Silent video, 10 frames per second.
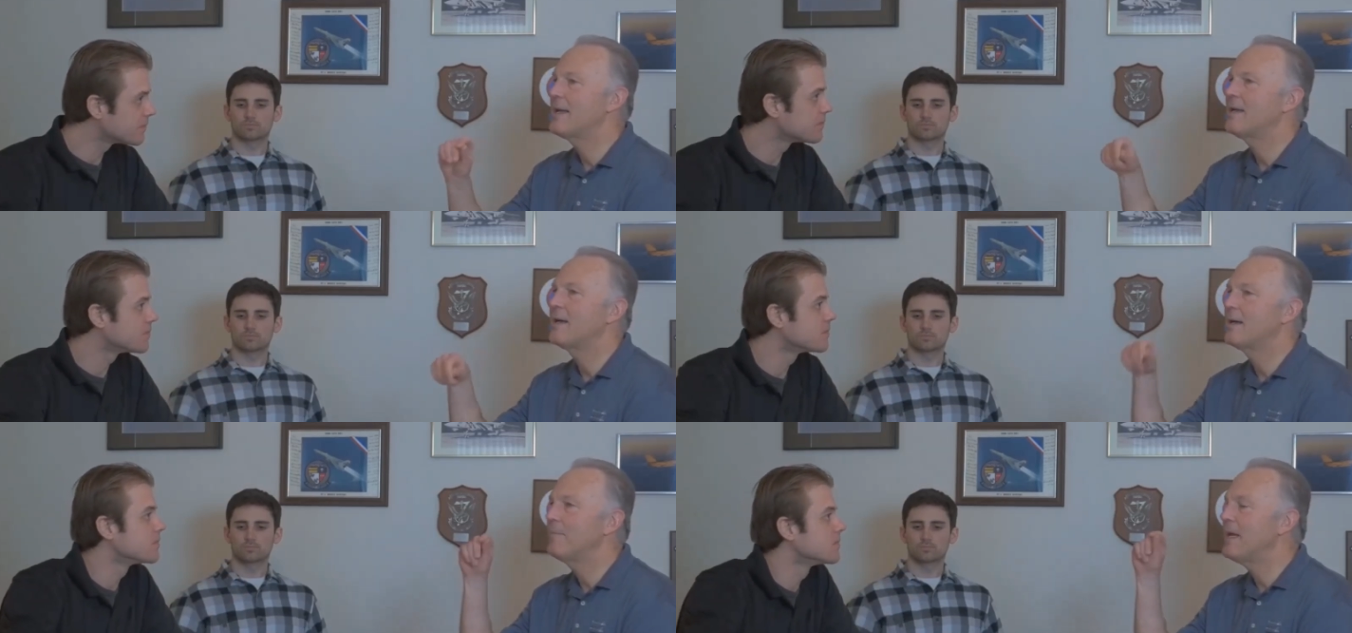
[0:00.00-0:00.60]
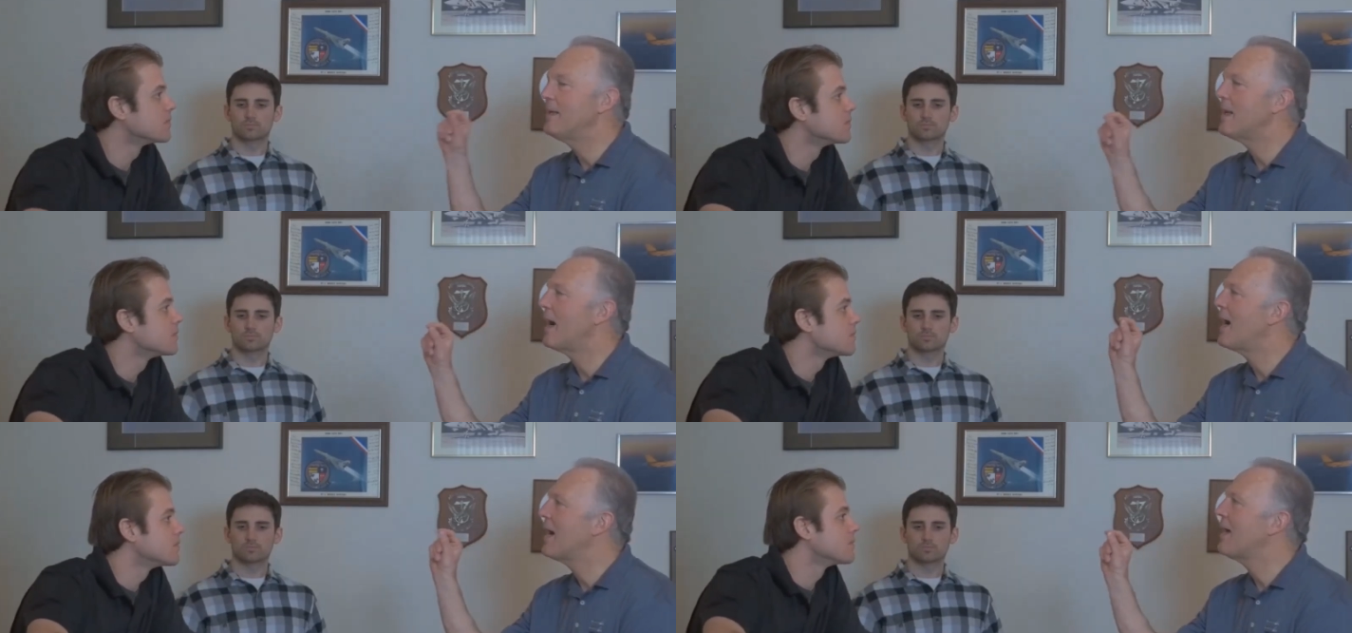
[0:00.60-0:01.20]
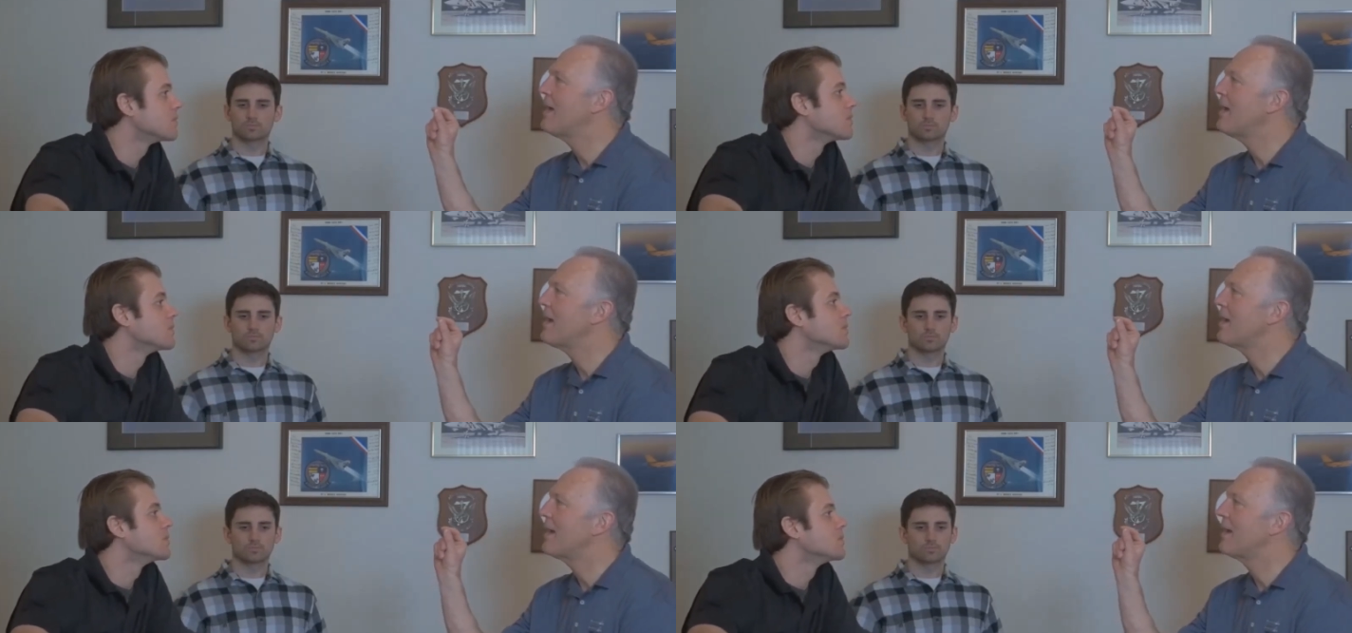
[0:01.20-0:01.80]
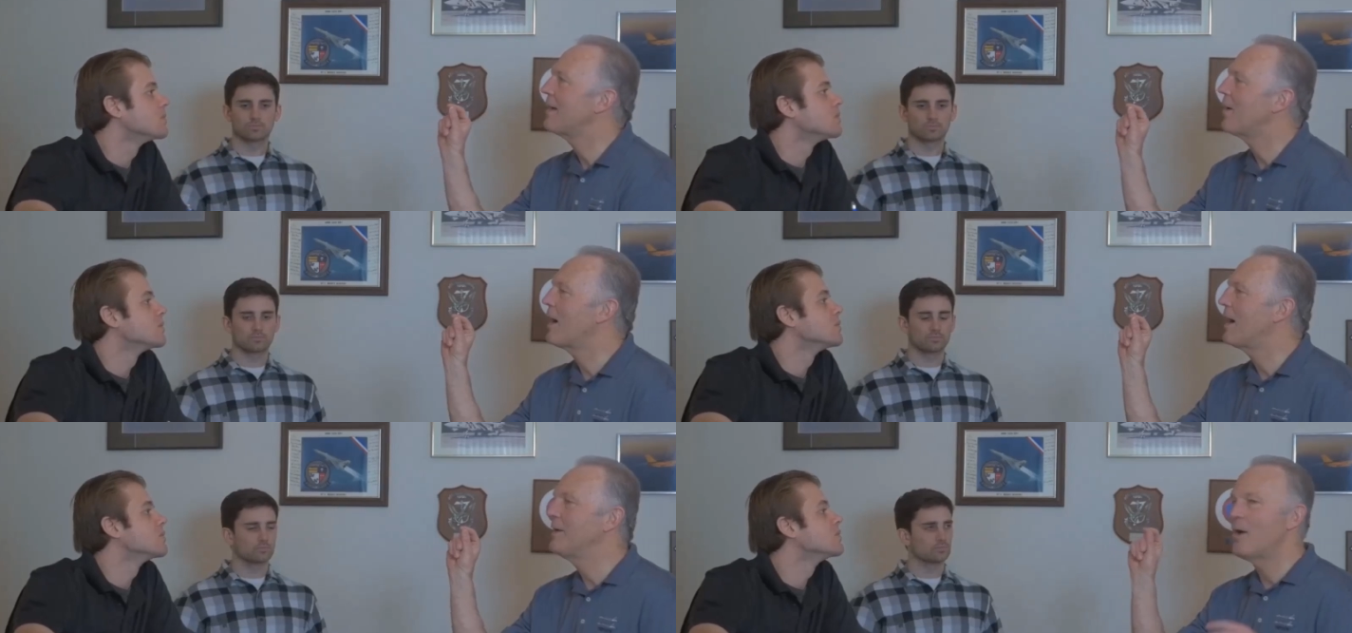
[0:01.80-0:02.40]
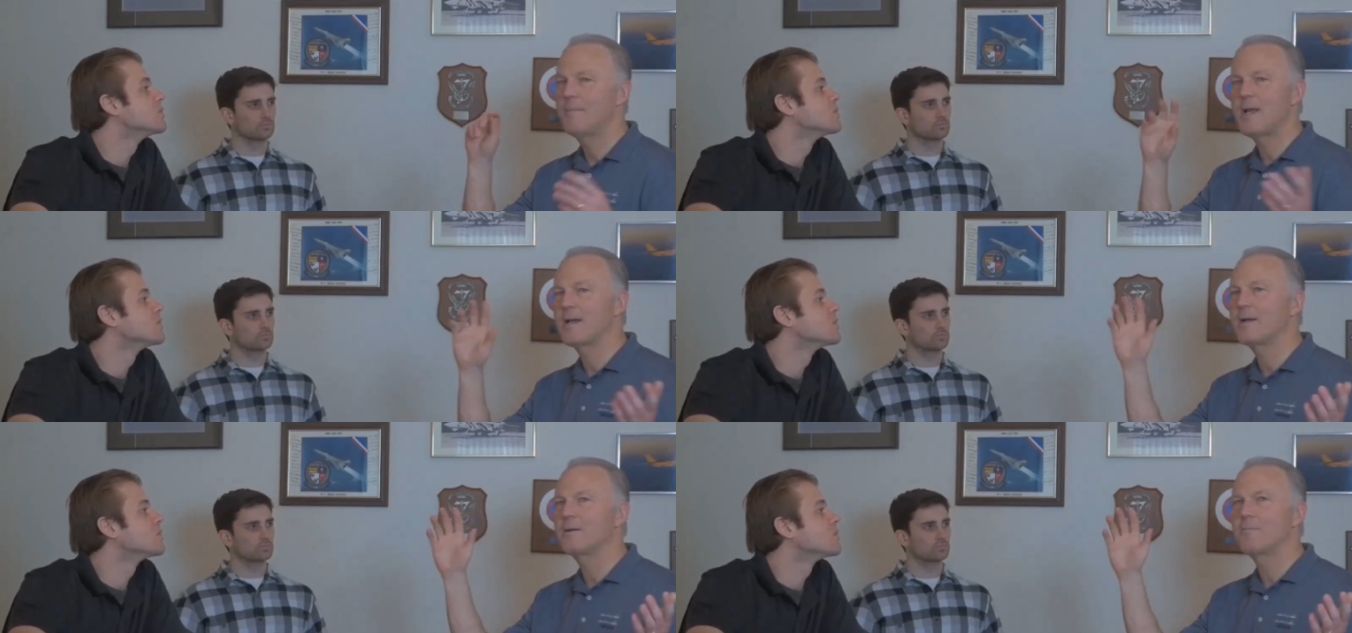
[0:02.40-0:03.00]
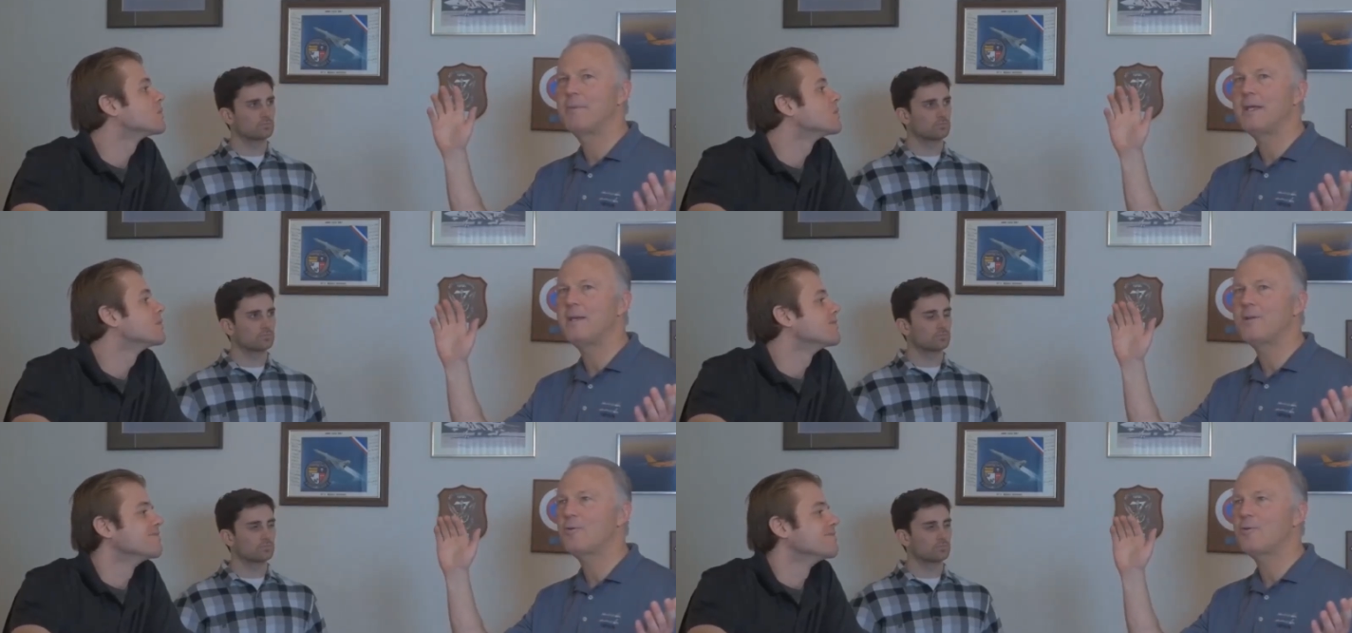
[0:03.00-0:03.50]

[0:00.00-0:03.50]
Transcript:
Speaker 1: Ben, you know, I'm not going to be